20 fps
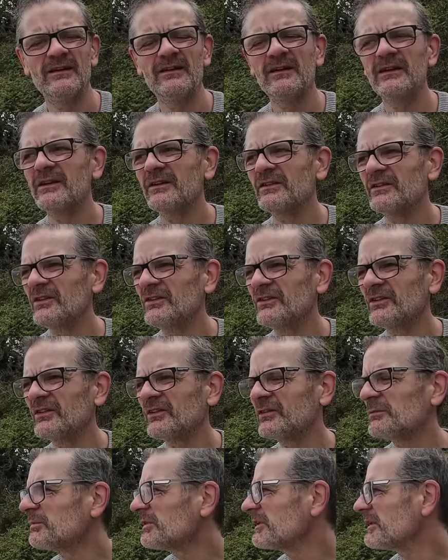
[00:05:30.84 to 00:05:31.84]
conditions
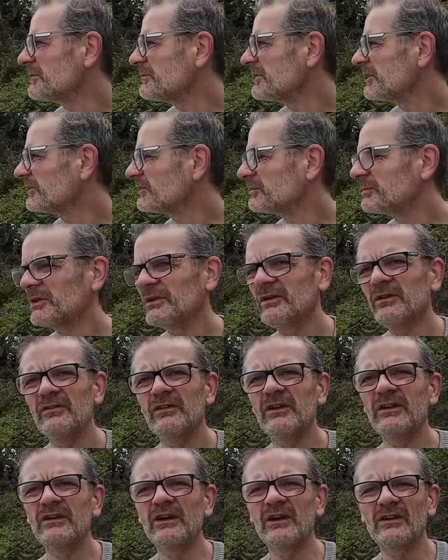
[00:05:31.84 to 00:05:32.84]
are pretty much
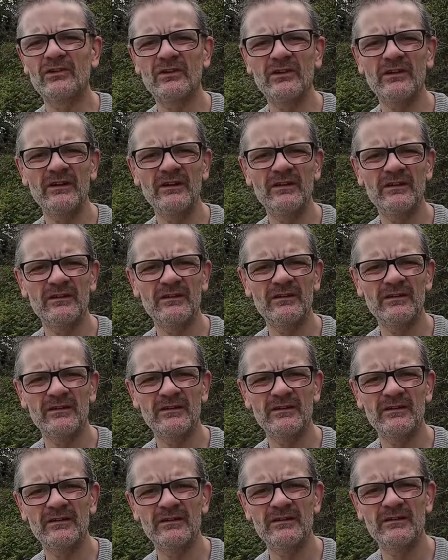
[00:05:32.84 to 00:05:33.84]
perfect actually.
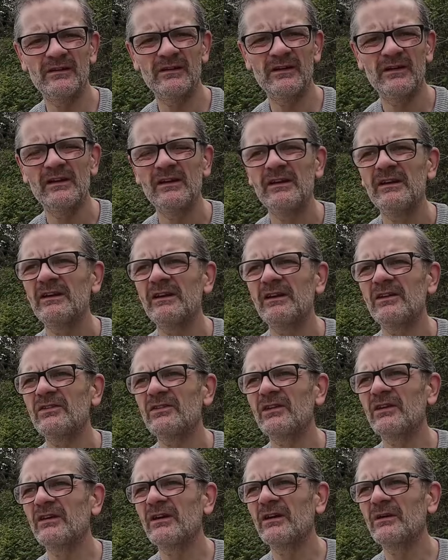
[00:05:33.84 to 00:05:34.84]

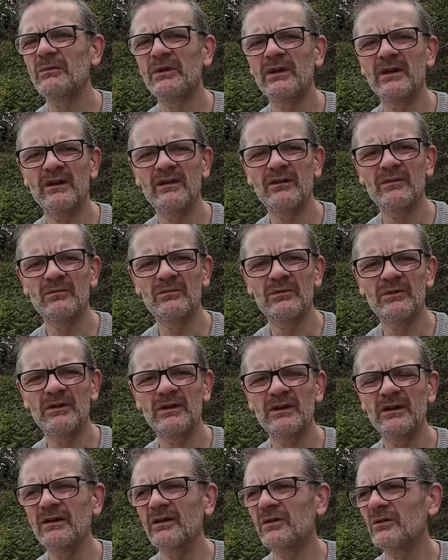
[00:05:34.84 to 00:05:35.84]
Yesterday we had a
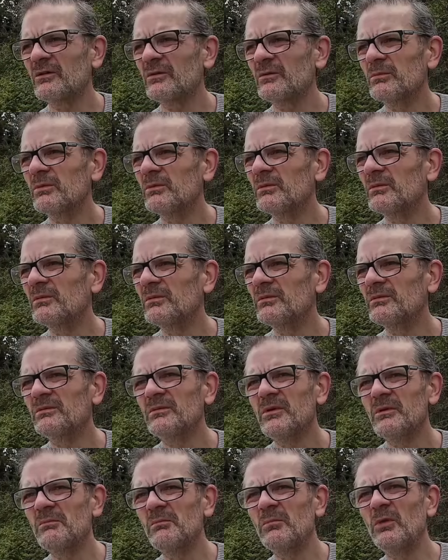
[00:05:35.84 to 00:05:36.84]
really horrible
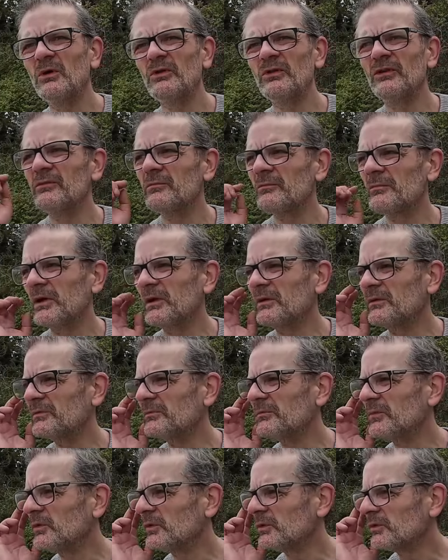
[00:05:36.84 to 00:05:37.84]
modern boat
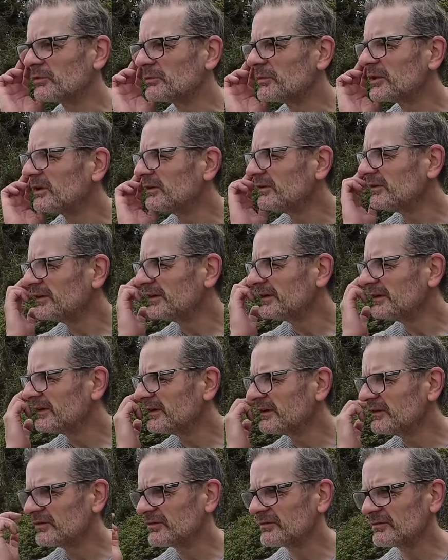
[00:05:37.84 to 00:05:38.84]
moored behind
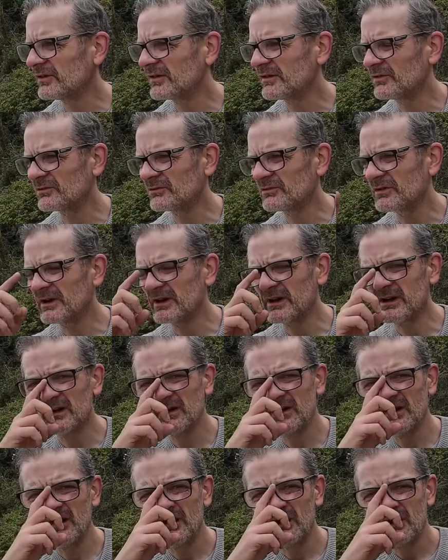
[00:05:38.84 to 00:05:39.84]
this wreck,
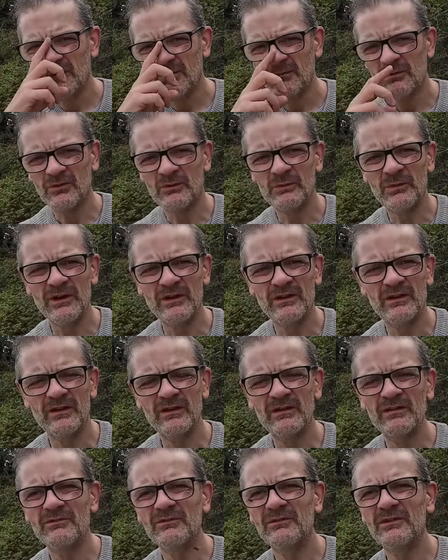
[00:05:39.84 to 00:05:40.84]
which made it
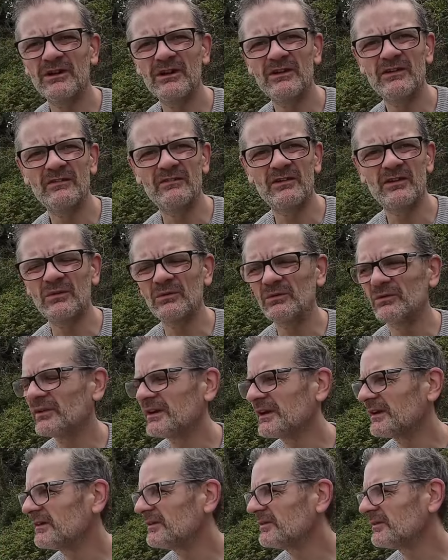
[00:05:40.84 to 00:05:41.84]
really difficult to
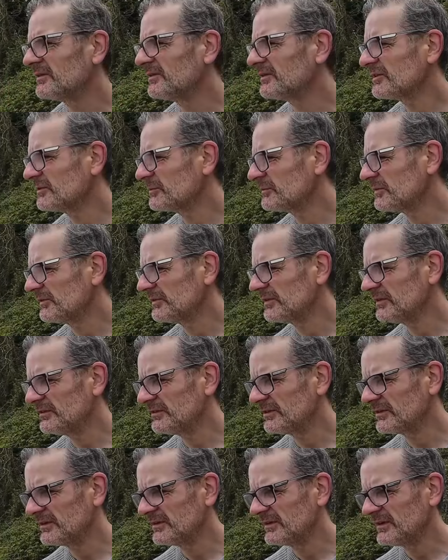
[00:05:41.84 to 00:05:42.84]
get a nice
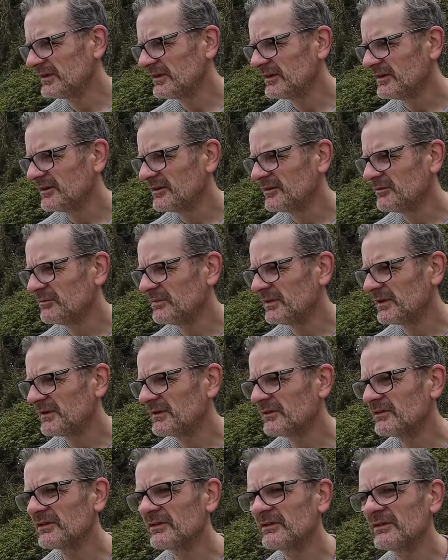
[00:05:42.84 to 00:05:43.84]
composition. But the
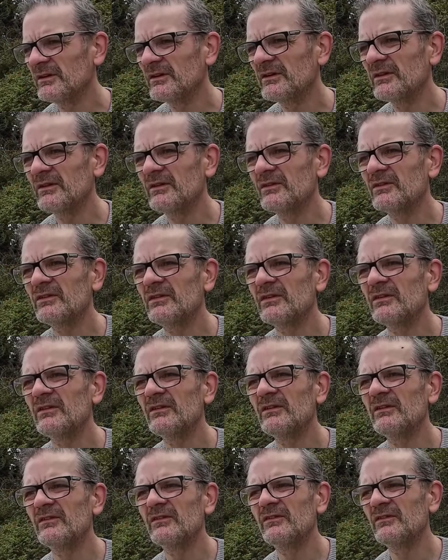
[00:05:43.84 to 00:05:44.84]
tide is
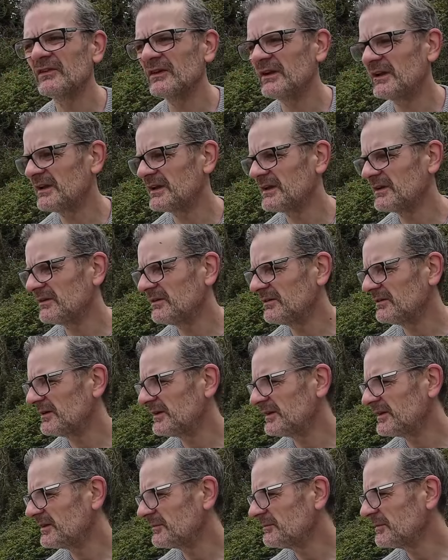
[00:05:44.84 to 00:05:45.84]
fairly high
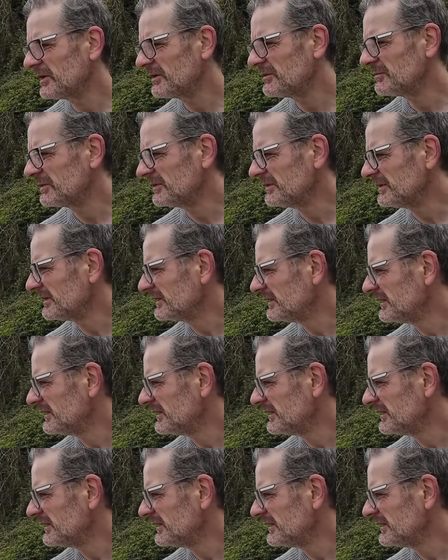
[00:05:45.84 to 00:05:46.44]
at the moment,